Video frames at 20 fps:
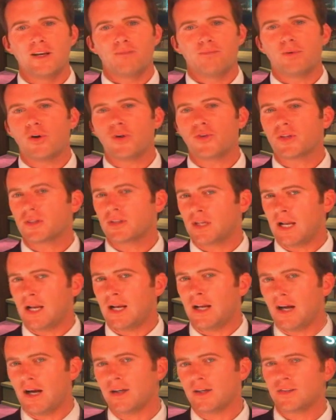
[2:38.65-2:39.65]
both as an
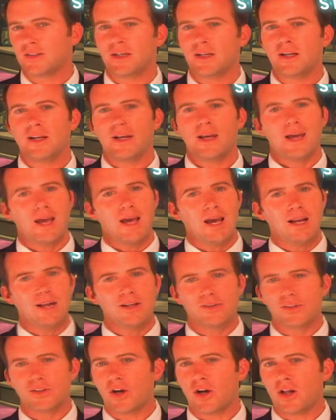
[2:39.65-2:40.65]
antioxidant and
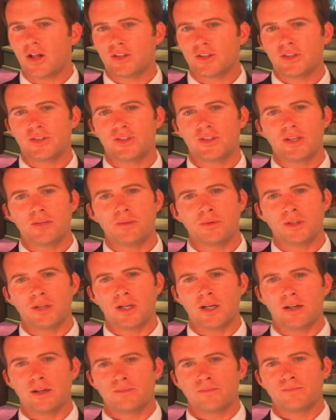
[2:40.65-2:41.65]
as a collagen
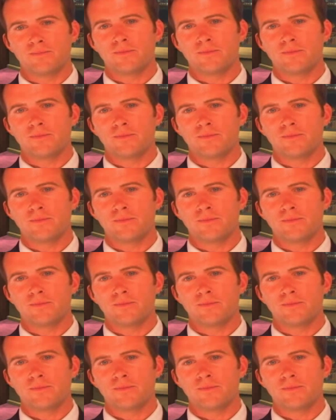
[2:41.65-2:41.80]
stimulator.